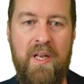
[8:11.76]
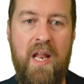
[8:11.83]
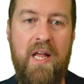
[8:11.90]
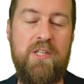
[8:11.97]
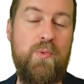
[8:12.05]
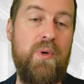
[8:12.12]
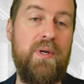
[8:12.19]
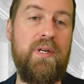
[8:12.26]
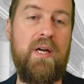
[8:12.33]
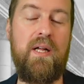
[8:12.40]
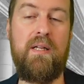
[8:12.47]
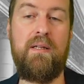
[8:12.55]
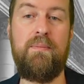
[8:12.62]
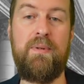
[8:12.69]
last one
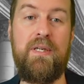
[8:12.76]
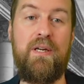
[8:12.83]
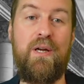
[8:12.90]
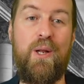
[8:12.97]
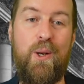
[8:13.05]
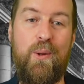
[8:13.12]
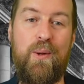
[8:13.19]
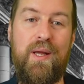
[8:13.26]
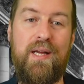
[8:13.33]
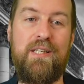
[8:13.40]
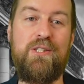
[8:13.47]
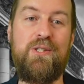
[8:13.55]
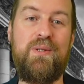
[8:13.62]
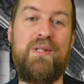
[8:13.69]
I'll be
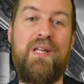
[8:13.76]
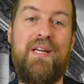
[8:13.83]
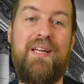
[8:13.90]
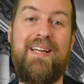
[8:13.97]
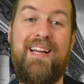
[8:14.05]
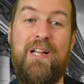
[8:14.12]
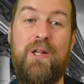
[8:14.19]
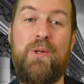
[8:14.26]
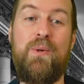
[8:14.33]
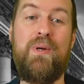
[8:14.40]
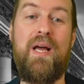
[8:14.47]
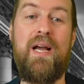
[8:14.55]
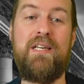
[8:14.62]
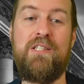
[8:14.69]
looking into the
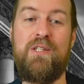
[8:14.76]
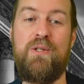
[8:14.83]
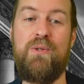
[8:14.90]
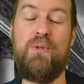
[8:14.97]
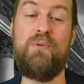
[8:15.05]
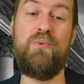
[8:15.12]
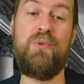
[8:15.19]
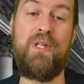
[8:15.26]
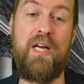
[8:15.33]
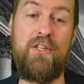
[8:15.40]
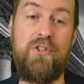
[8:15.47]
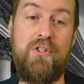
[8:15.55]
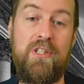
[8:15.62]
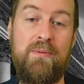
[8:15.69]
include-exclude
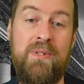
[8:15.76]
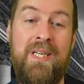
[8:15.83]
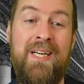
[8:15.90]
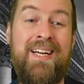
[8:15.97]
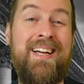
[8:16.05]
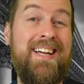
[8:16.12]
relationships.